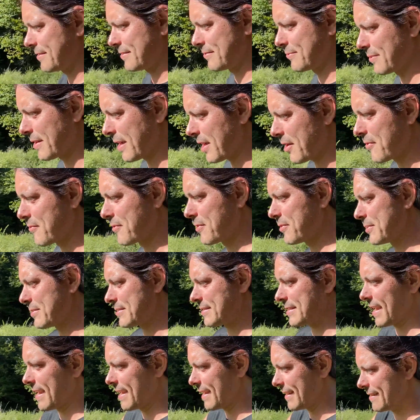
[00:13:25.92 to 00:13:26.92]
however you
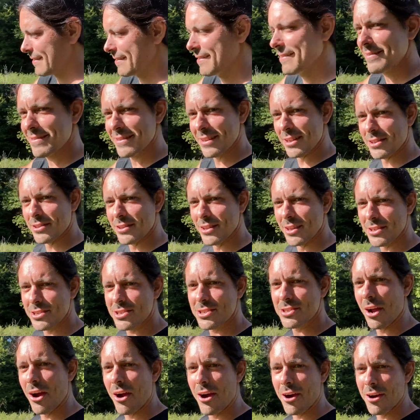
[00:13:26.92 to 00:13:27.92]
say it, the
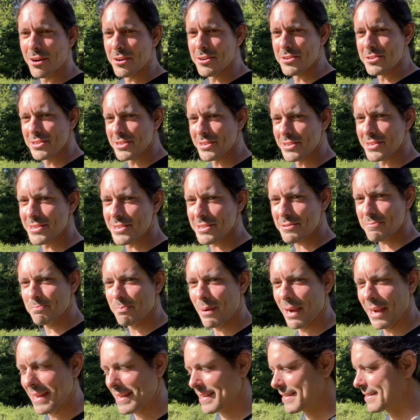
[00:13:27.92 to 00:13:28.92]
stars and
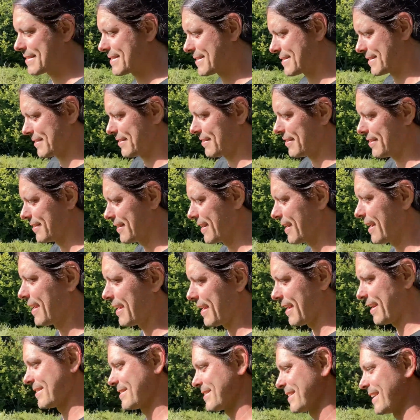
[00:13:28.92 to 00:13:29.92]
spikes and all that. And
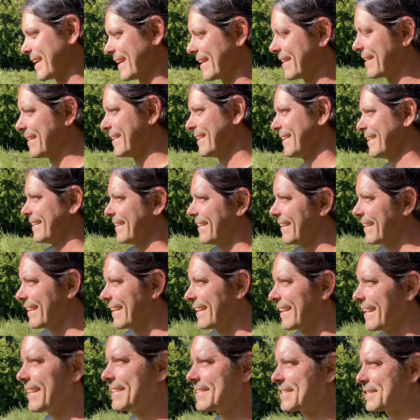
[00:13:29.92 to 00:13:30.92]
I was like,
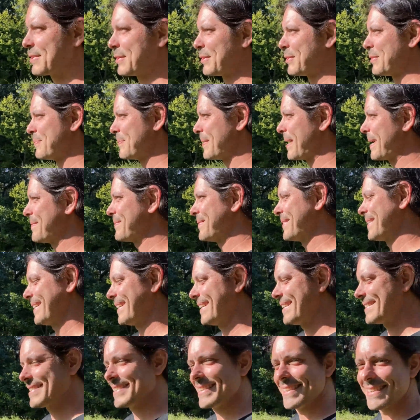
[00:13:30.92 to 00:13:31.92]
it's cool, man, but
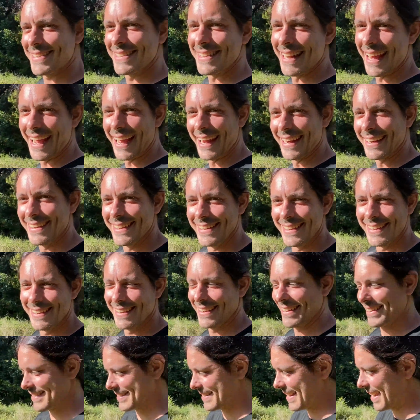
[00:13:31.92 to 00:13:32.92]
it's just not, you
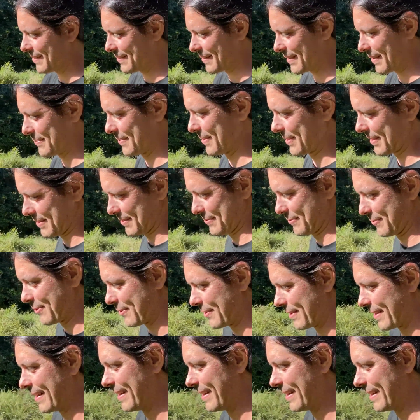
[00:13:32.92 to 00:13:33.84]
know, it's not what I'm looking for.